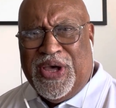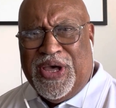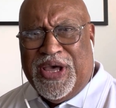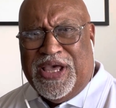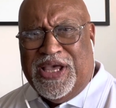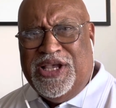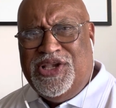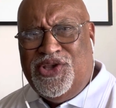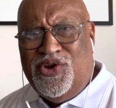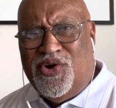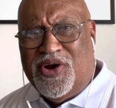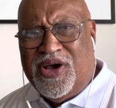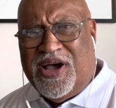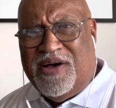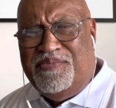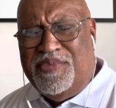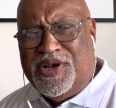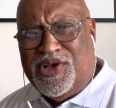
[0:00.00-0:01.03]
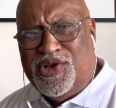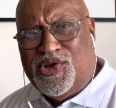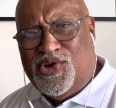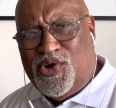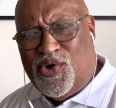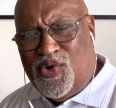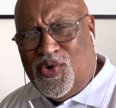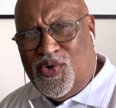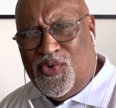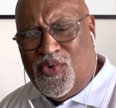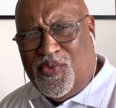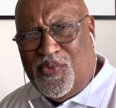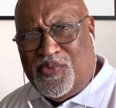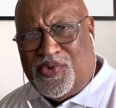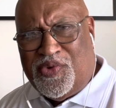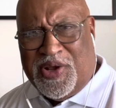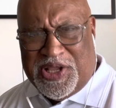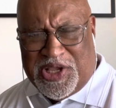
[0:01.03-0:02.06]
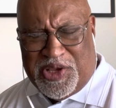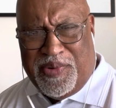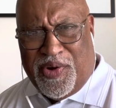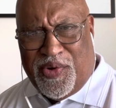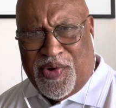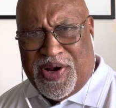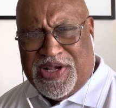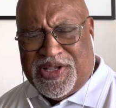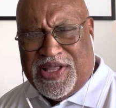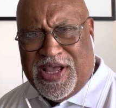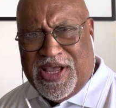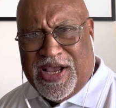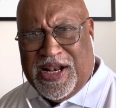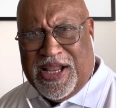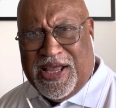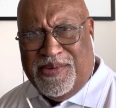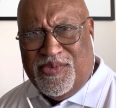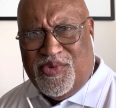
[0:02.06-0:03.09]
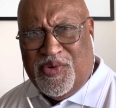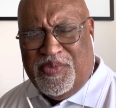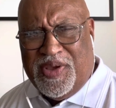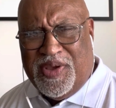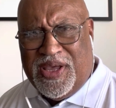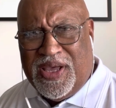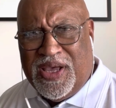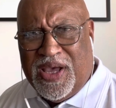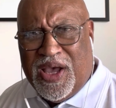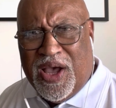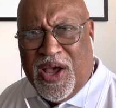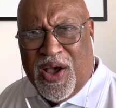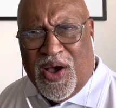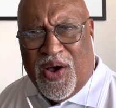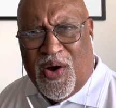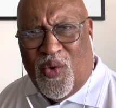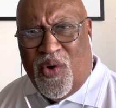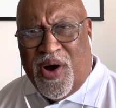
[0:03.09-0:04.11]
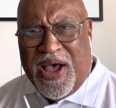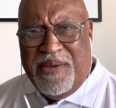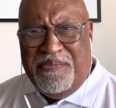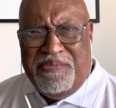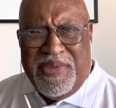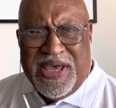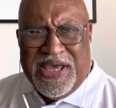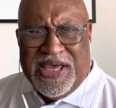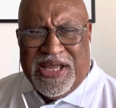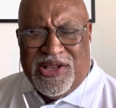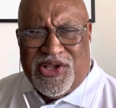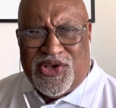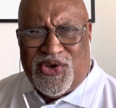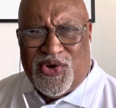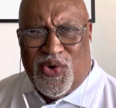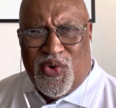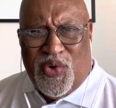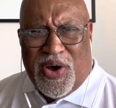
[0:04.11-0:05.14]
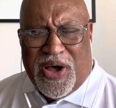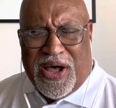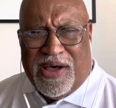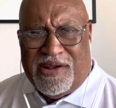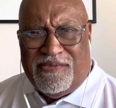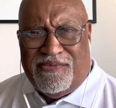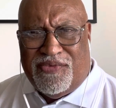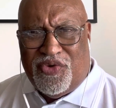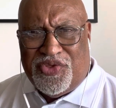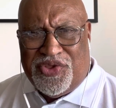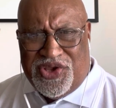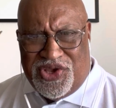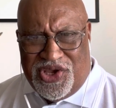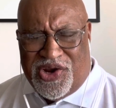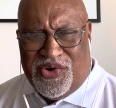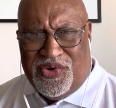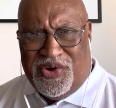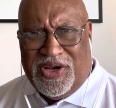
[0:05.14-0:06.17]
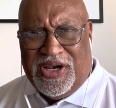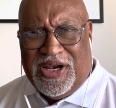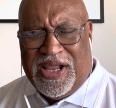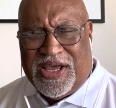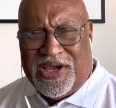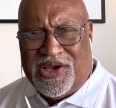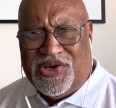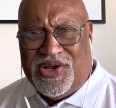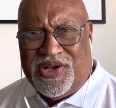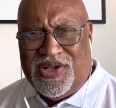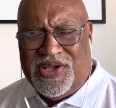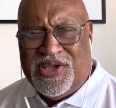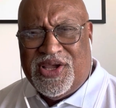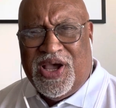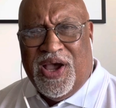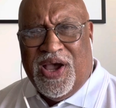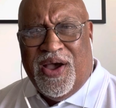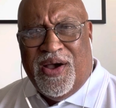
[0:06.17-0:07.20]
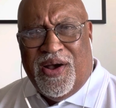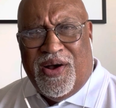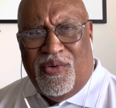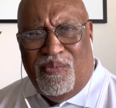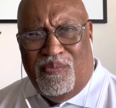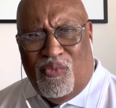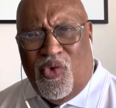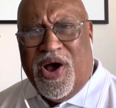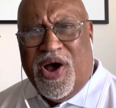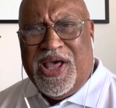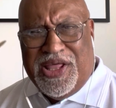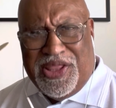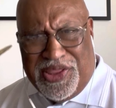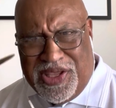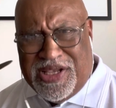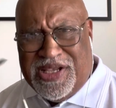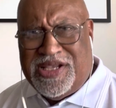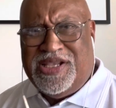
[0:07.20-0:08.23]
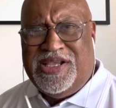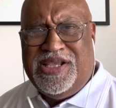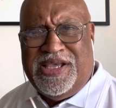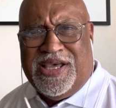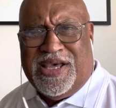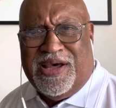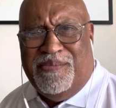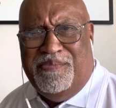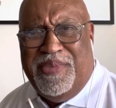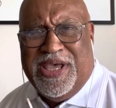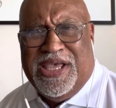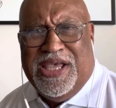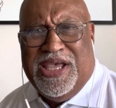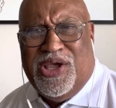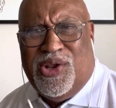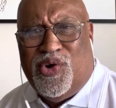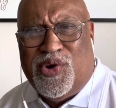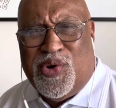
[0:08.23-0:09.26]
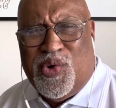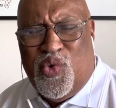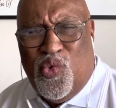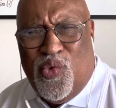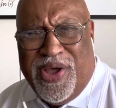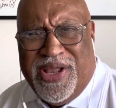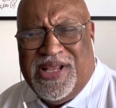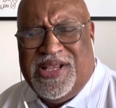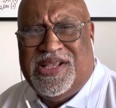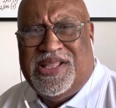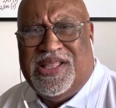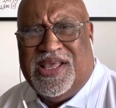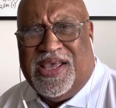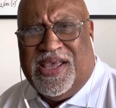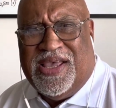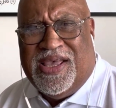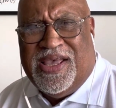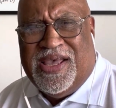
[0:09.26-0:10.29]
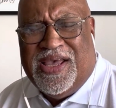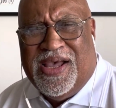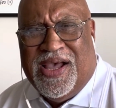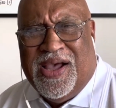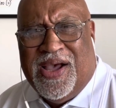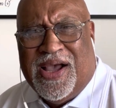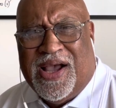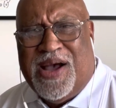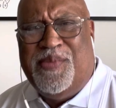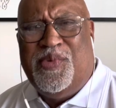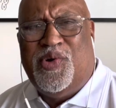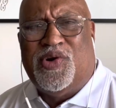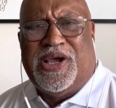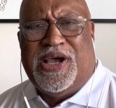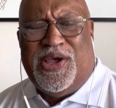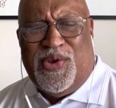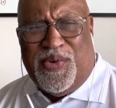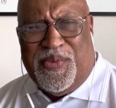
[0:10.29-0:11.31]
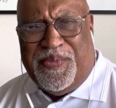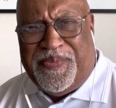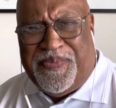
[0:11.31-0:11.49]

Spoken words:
is your government so transparent as they claim to be? Why make it so hard for the general elections? Why this year, making it on a Wednesday? Come on, Kayo.